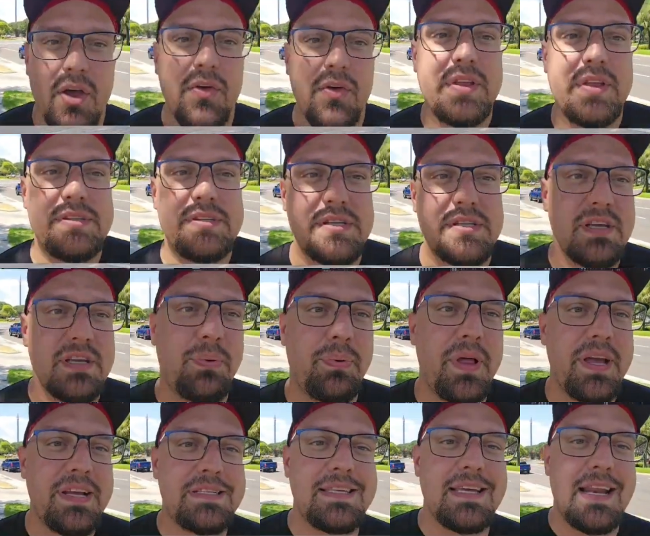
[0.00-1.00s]
This is the
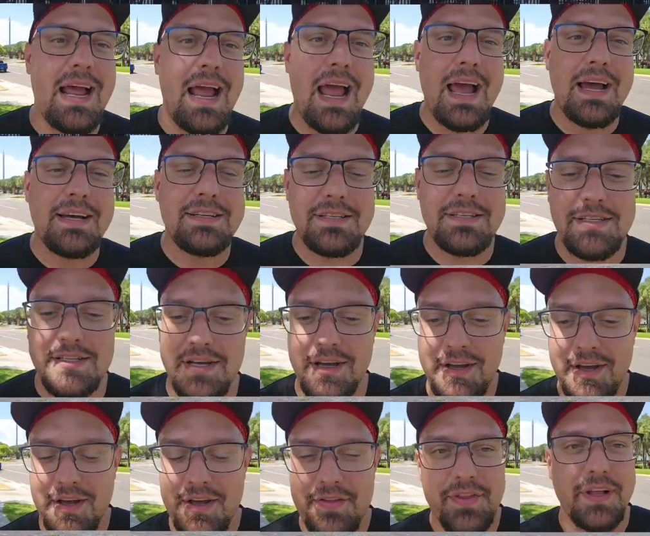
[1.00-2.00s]
place that has
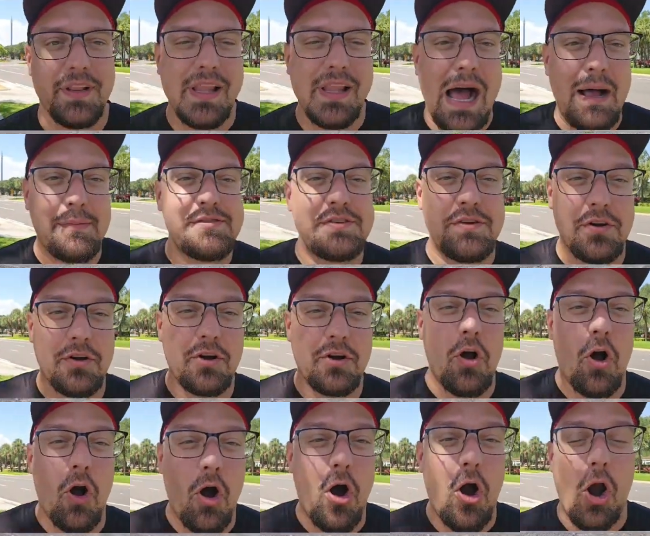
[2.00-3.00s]
the lobster
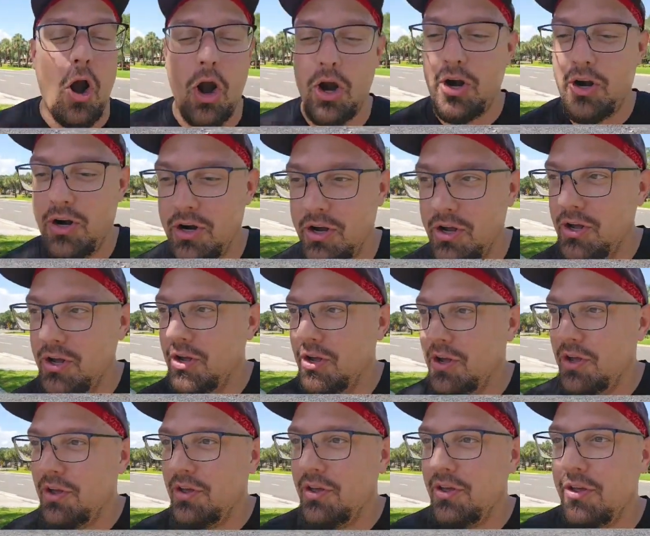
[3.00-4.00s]
car
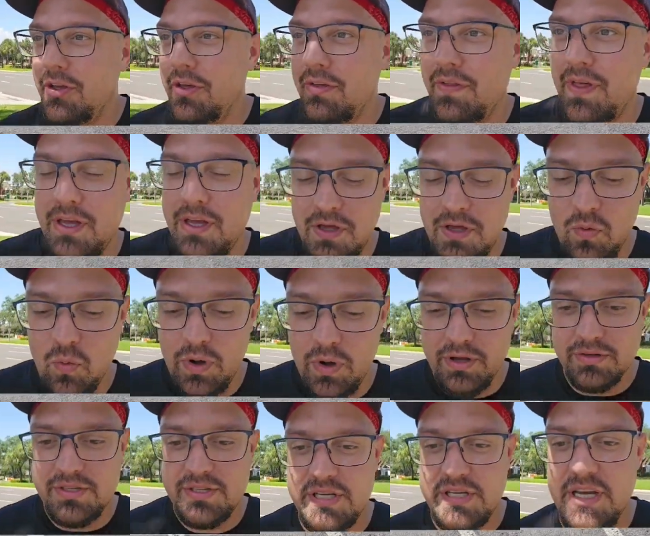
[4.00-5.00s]
that you
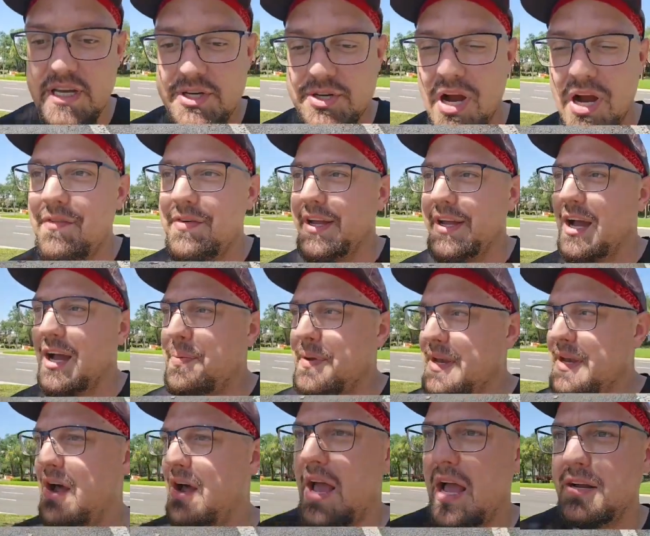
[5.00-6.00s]
will see driving up and
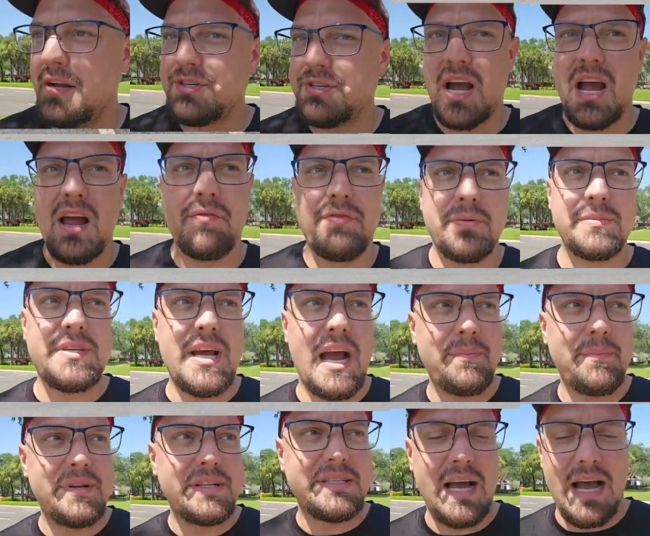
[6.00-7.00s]
down I-Drive from
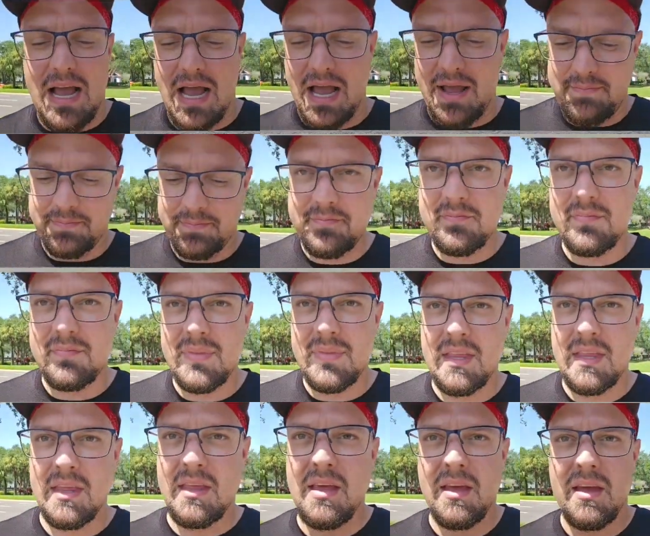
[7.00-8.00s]
time to time.
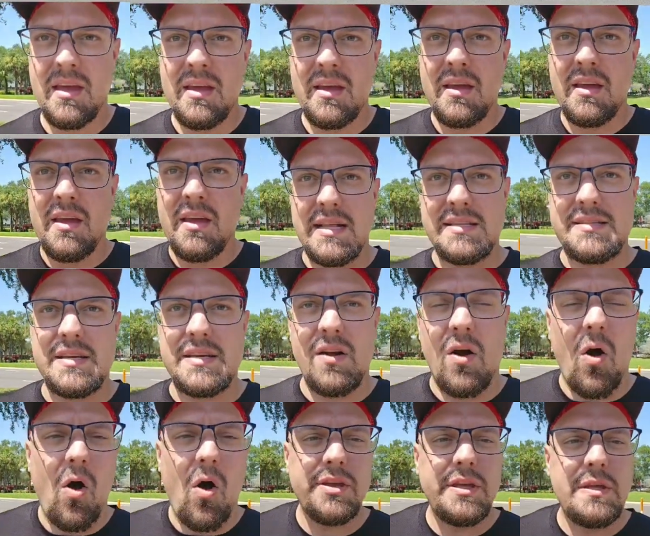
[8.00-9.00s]
It's an
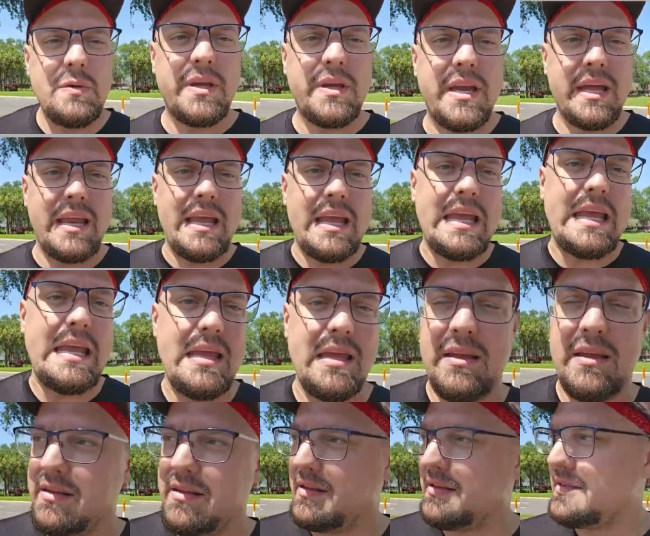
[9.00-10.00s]
all-you-can-eat
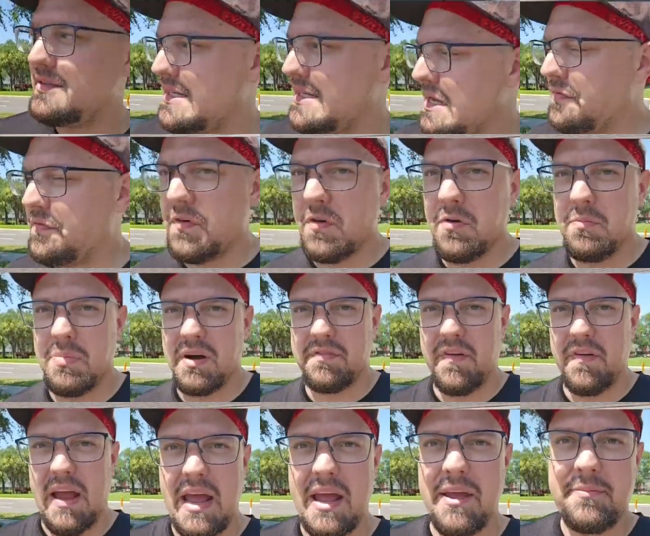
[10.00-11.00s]
seafood
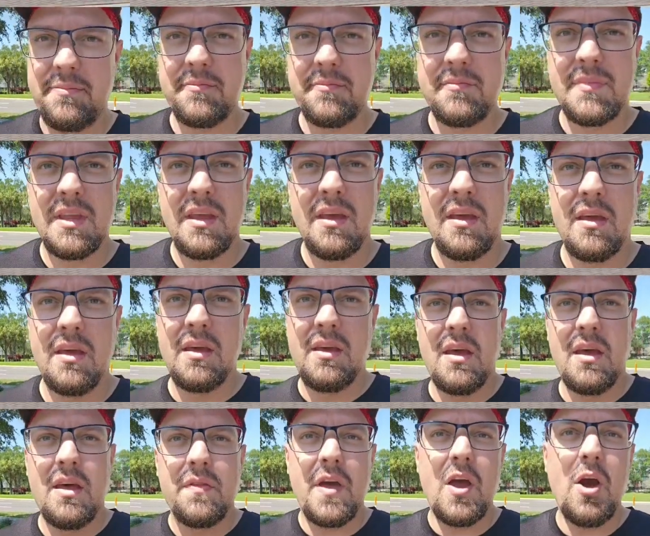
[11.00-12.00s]
buffet.
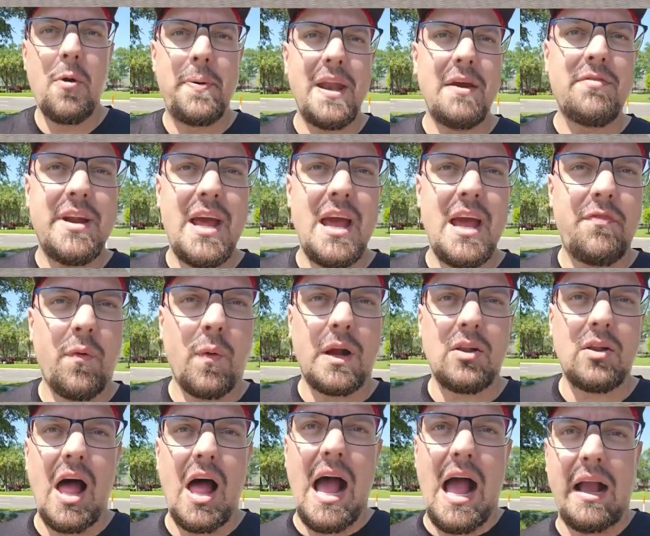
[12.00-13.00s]
They open every day at 4
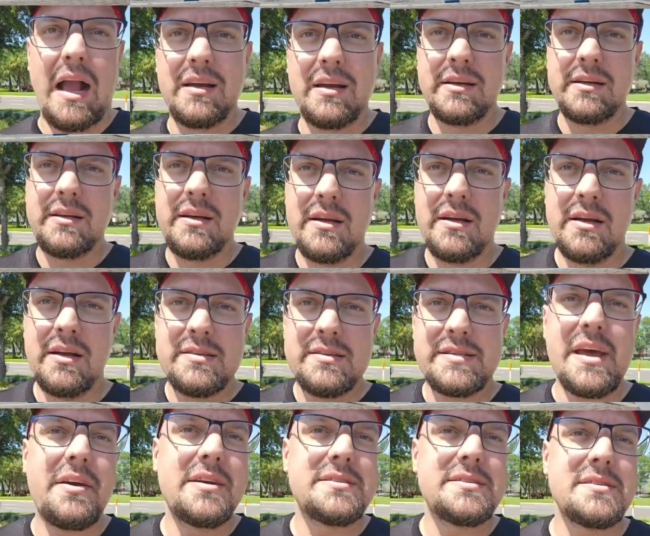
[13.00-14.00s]
o'clock.
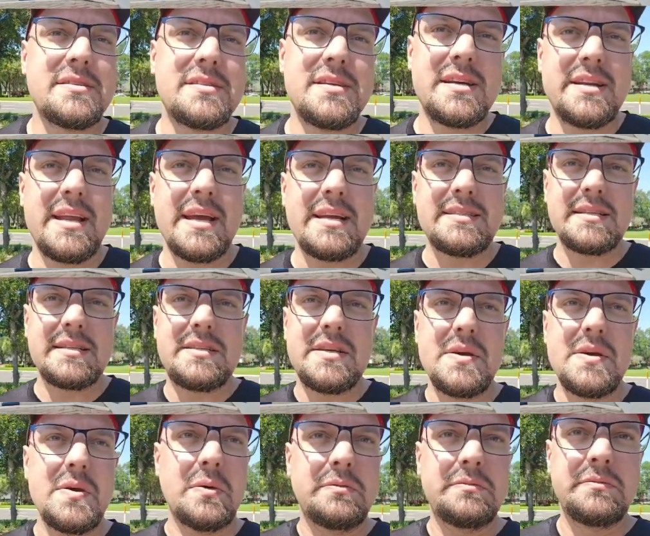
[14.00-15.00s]
Saturdays and Sundays at
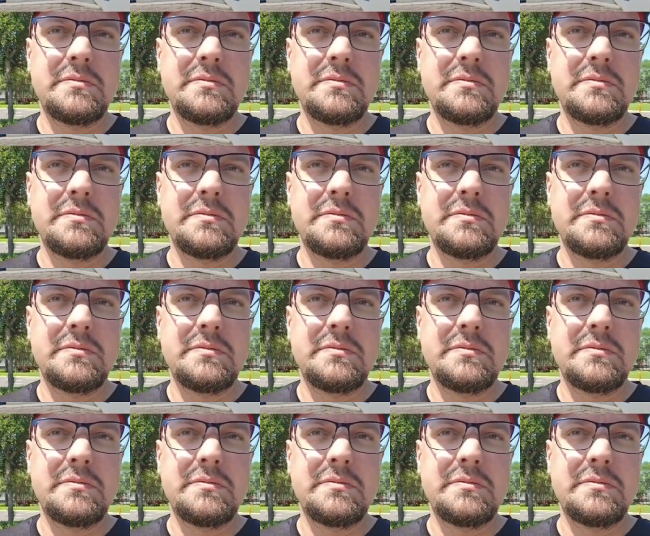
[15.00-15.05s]
2.